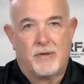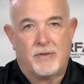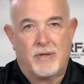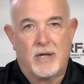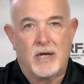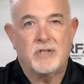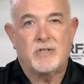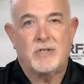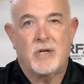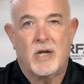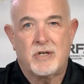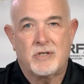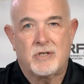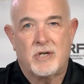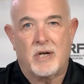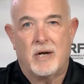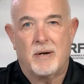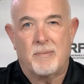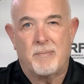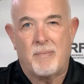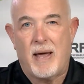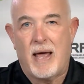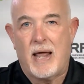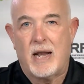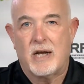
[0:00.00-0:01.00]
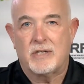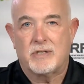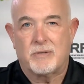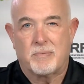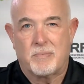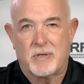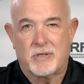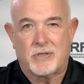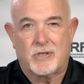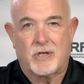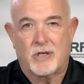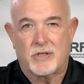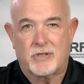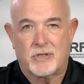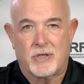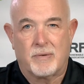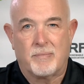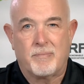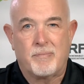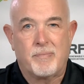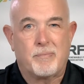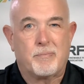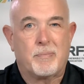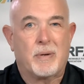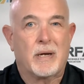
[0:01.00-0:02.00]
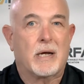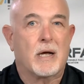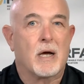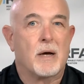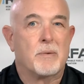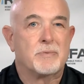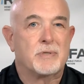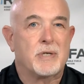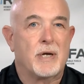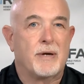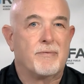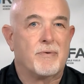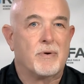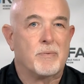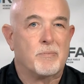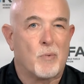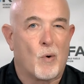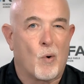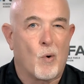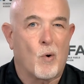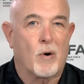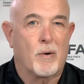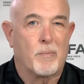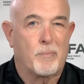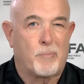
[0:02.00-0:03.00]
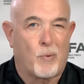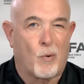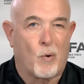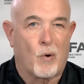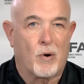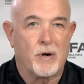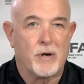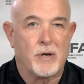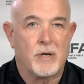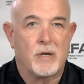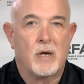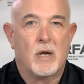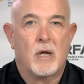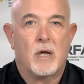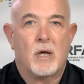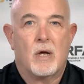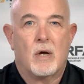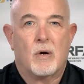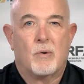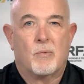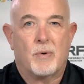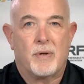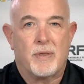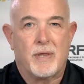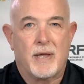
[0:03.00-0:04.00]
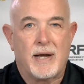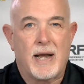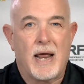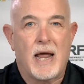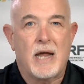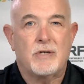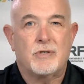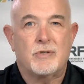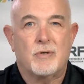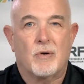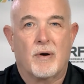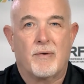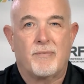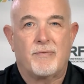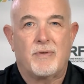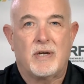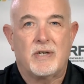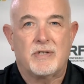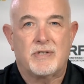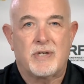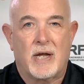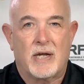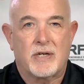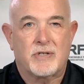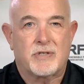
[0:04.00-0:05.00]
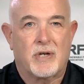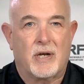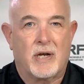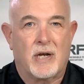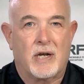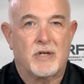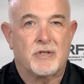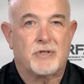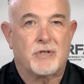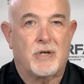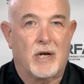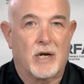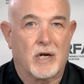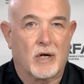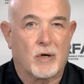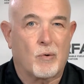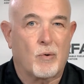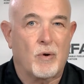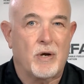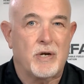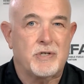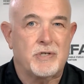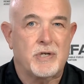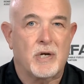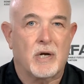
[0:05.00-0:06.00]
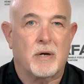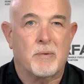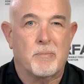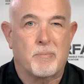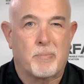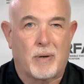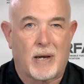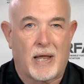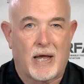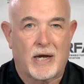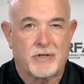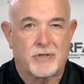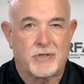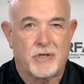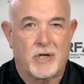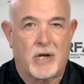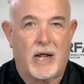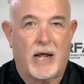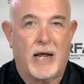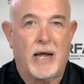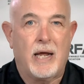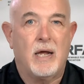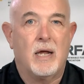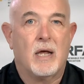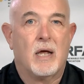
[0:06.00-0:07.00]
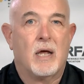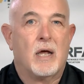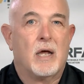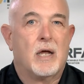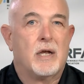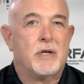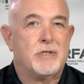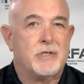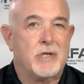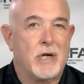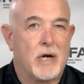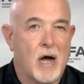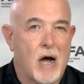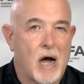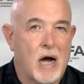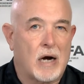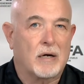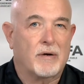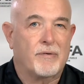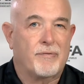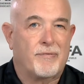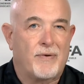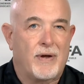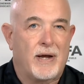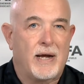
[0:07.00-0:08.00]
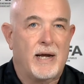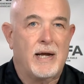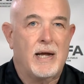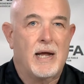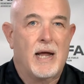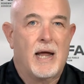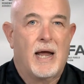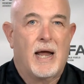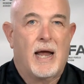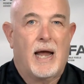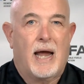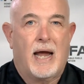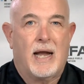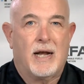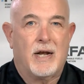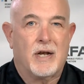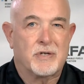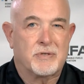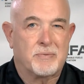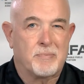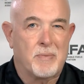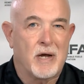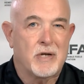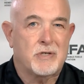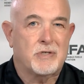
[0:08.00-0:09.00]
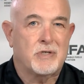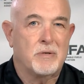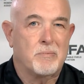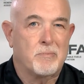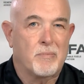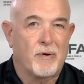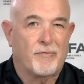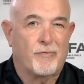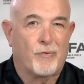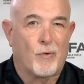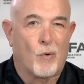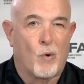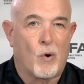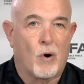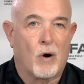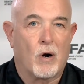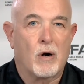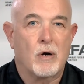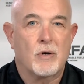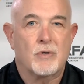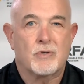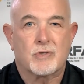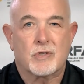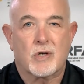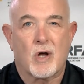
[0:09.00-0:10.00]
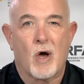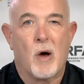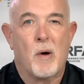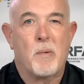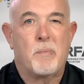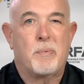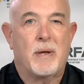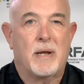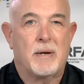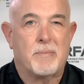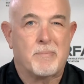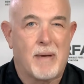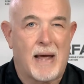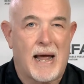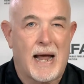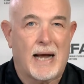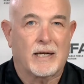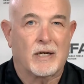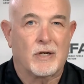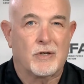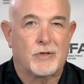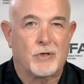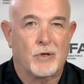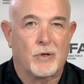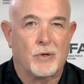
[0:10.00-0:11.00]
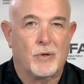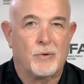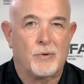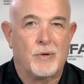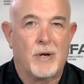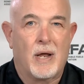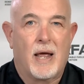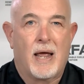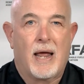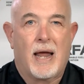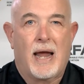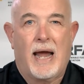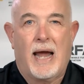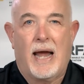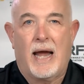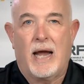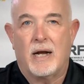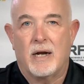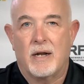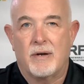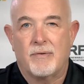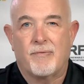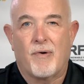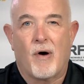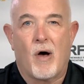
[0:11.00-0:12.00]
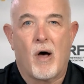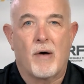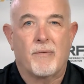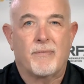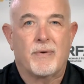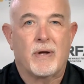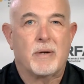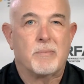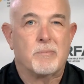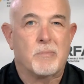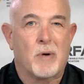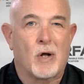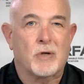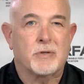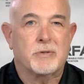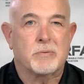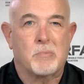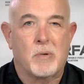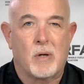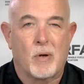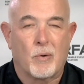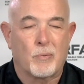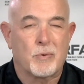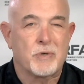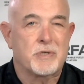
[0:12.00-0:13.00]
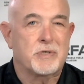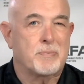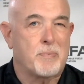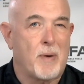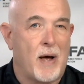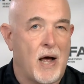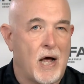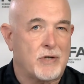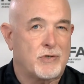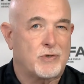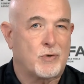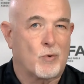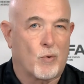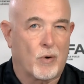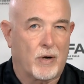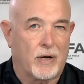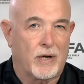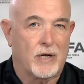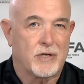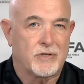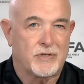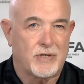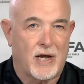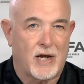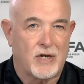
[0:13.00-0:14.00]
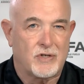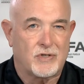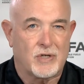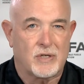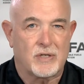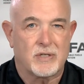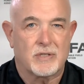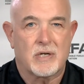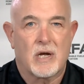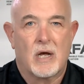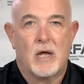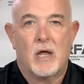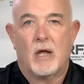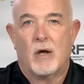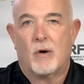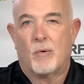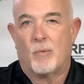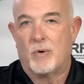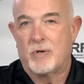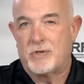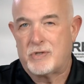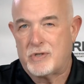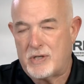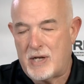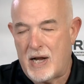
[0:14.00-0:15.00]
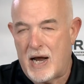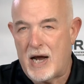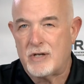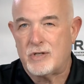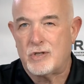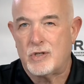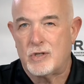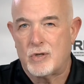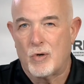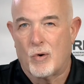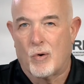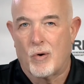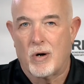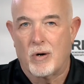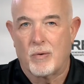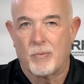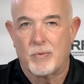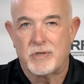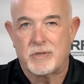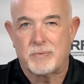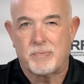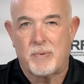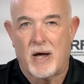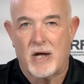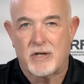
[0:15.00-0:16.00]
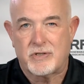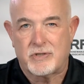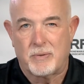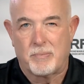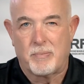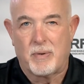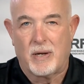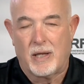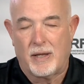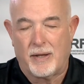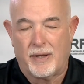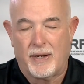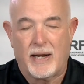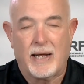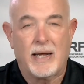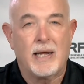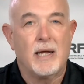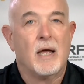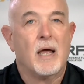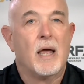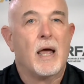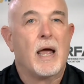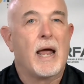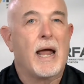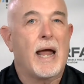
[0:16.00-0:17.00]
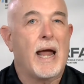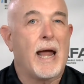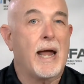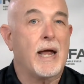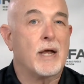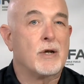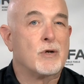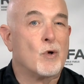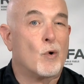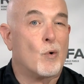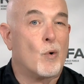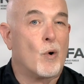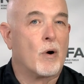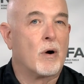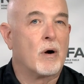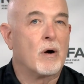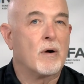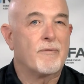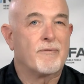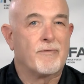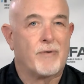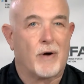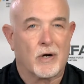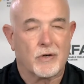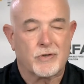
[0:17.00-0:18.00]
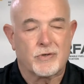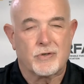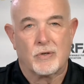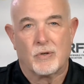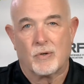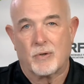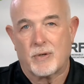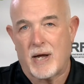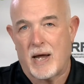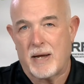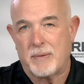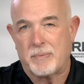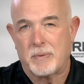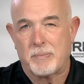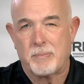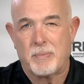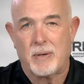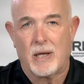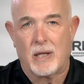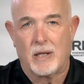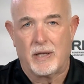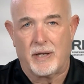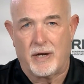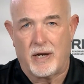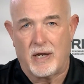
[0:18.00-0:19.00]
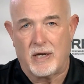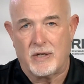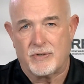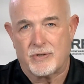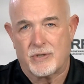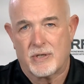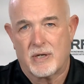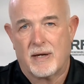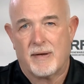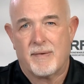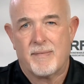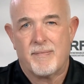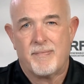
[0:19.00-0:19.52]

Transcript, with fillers: This incident management system becomes even more important when the nature of these incidents increase in complexity, geography, and as mentioned before, scope and magnitude, and involving multiple response organizations with statutory responsibility and or functional capabilities.